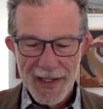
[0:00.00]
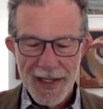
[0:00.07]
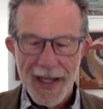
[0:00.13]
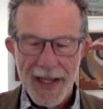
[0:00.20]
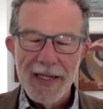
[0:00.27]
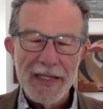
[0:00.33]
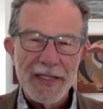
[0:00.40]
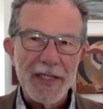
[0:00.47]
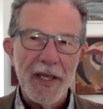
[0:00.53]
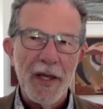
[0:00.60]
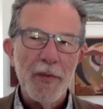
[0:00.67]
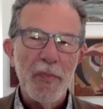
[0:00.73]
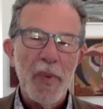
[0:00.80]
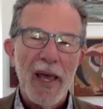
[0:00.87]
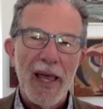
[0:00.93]
Let's
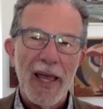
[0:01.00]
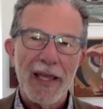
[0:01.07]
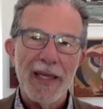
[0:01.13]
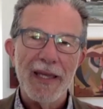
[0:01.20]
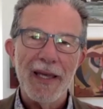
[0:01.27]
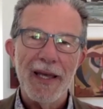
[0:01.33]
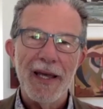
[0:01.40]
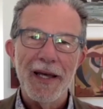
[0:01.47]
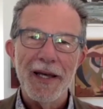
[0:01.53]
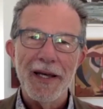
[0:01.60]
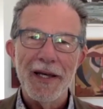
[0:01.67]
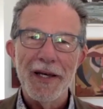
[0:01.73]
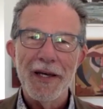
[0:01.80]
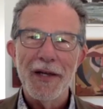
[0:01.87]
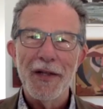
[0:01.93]
go back
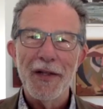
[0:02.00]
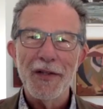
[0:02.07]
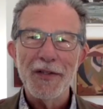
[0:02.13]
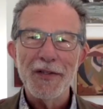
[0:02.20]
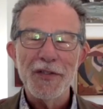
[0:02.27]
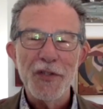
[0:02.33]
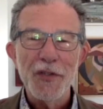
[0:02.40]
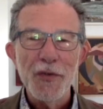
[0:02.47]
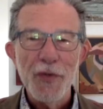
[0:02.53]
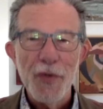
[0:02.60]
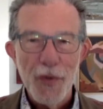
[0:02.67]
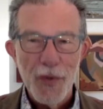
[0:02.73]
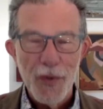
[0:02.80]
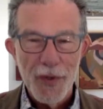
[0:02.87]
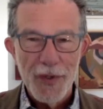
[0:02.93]
to
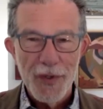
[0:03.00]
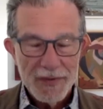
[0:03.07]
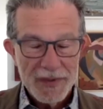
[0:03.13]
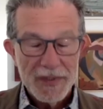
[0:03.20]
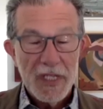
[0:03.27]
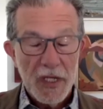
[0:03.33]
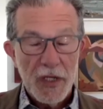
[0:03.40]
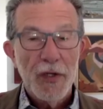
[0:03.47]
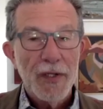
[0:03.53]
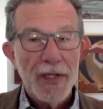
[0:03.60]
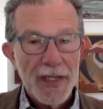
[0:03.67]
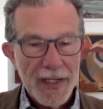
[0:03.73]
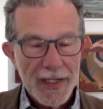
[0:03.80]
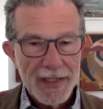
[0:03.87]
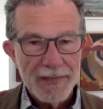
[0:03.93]
your
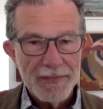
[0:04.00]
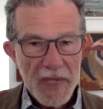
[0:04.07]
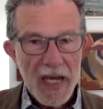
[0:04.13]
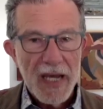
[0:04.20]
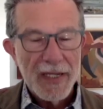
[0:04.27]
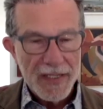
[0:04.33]
earlier art